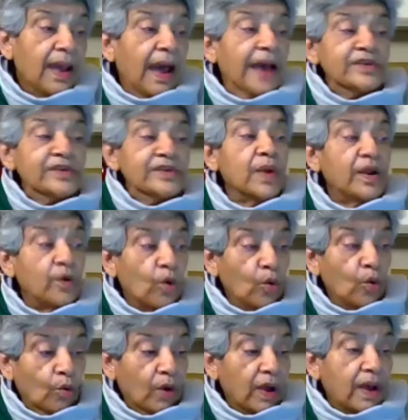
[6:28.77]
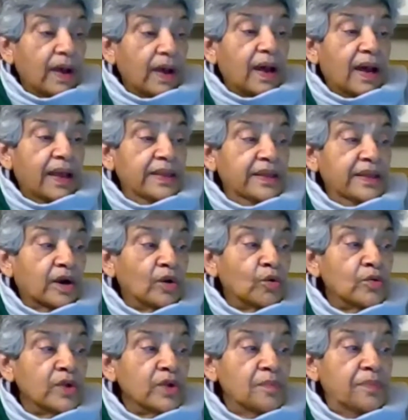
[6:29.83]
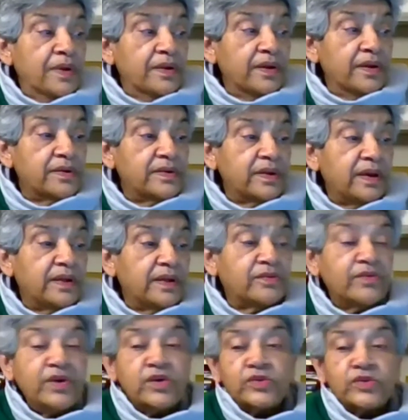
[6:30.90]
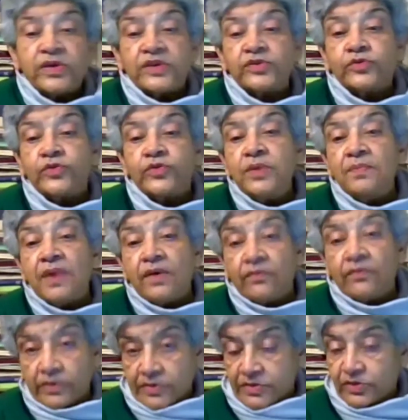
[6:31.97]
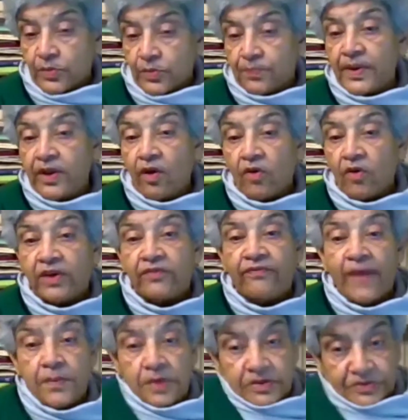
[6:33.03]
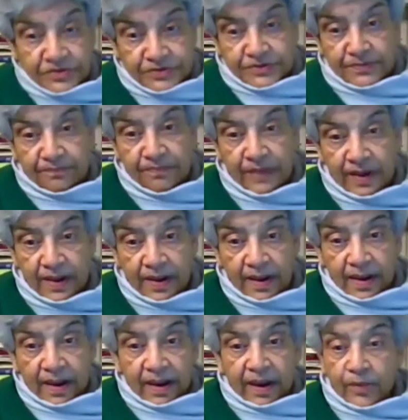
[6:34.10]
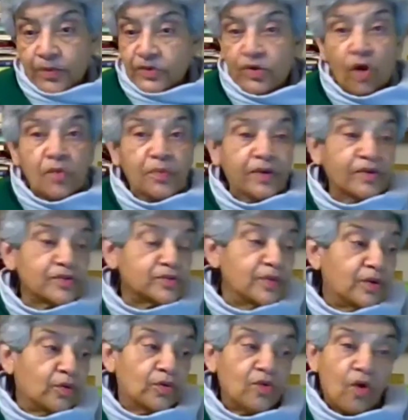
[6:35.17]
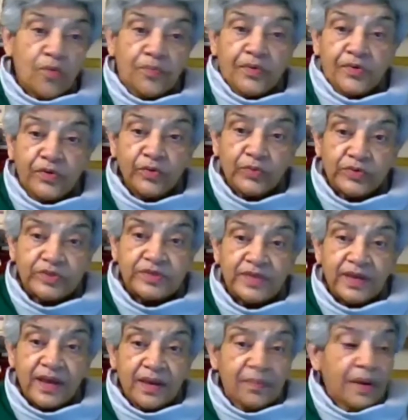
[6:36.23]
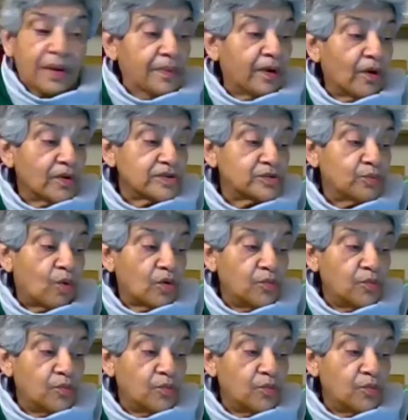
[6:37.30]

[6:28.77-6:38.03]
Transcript: as you may know, in the colonial period, it reached extreme levels of periodic famines. It was not because we could not produce, but because